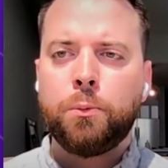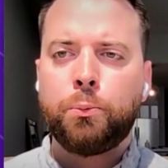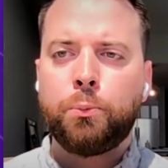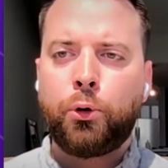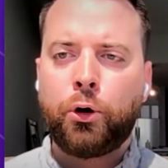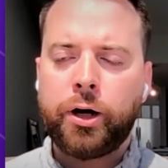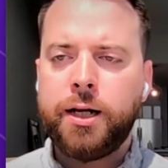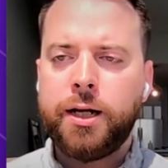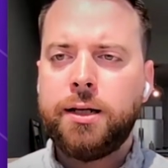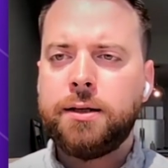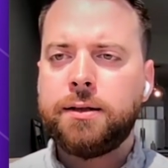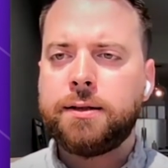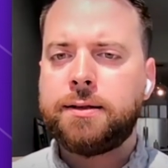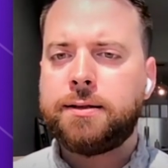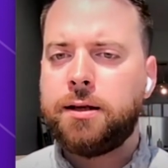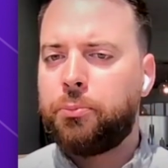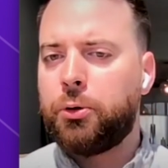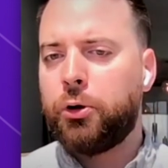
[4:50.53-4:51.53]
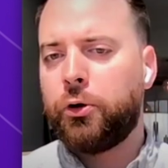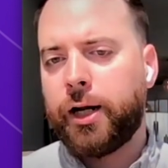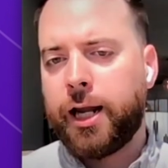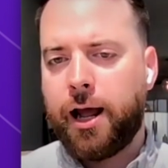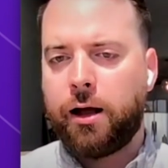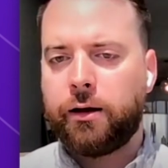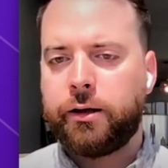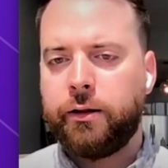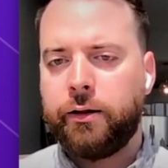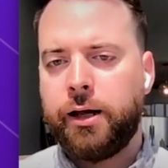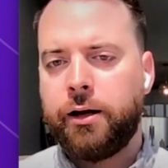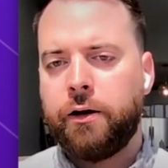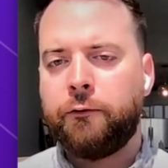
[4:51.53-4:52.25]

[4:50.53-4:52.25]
pretty simple to calculate.